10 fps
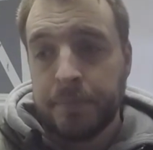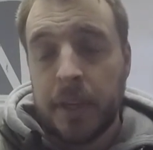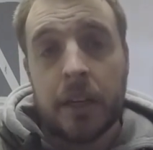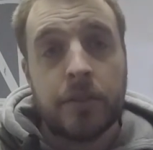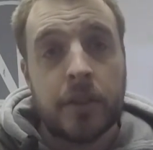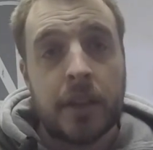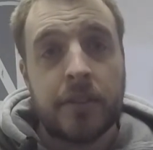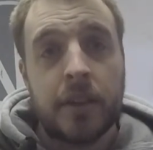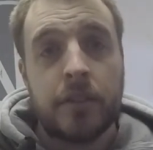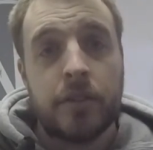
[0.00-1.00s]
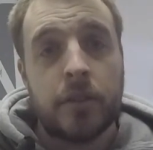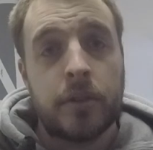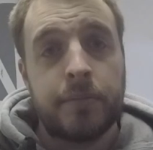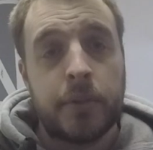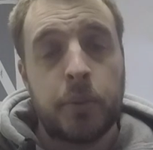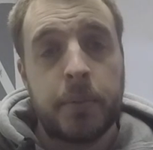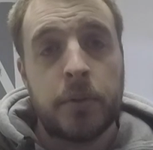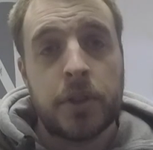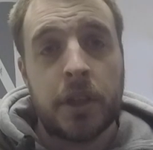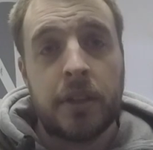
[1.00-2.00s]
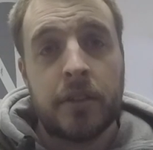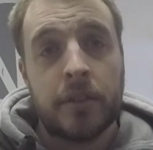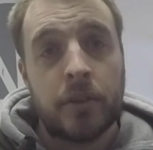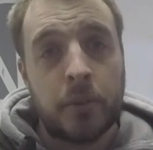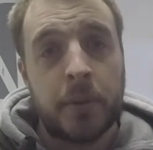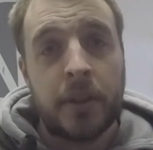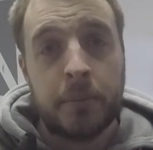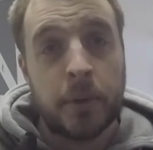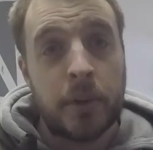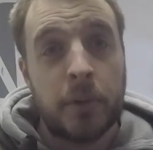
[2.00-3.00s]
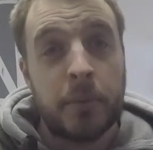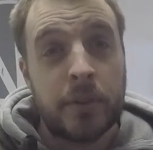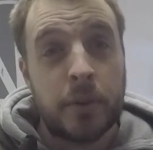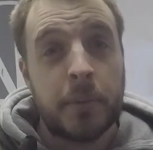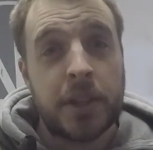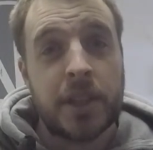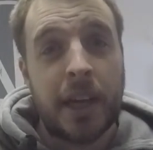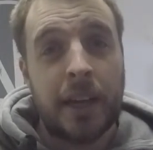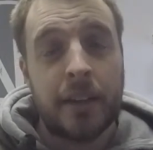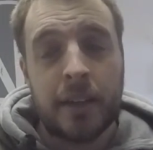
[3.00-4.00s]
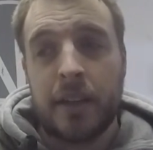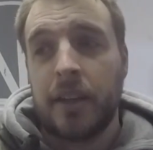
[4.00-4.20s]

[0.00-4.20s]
Yeah, so that's it. So hope you enjoyed. Hope I didn't bore you too much again.